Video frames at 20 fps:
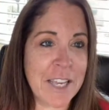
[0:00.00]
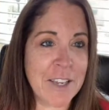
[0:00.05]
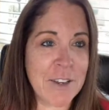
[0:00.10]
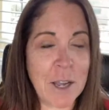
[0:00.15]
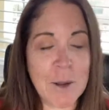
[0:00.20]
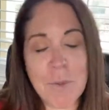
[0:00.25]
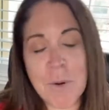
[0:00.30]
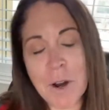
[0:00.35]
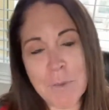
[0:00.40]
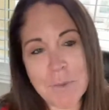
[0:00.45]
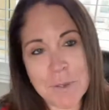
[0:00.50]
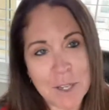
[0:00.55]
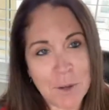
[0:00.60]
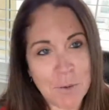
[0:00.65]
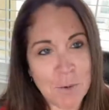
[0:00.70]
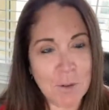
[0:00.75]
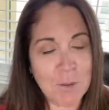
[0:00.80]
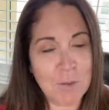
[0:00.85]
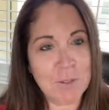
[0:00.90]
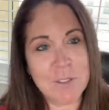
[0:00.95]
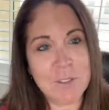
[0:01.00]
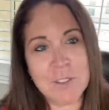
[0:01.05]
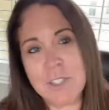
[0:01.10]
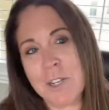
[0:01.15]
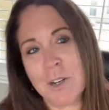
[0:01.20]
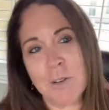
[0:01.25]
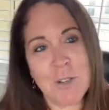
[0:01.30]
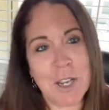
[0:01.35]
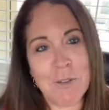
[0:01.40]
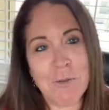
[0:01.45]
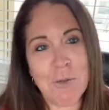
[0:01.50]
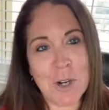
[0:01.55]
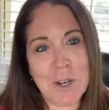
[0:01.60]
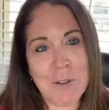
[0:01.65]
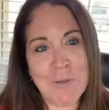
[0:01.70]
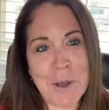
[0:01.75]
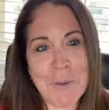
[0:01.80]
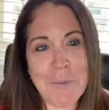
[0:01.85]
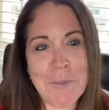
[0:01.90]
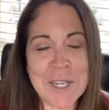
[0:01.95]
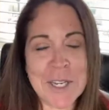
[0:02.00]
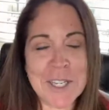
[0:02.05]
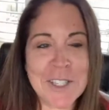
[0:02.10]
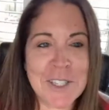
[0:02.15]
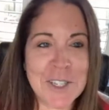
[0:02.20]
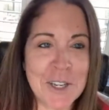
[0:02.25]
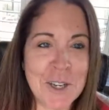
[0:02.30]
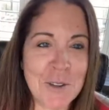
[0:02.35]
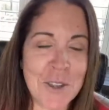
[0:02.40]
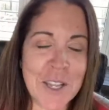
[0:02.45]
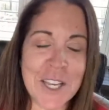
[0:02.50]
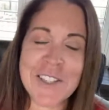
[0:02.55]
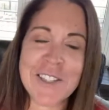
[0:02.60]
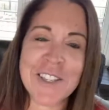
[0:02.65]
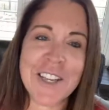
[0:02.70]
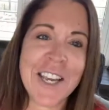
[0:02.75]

And I promise I won't, take 45 minutes to do this.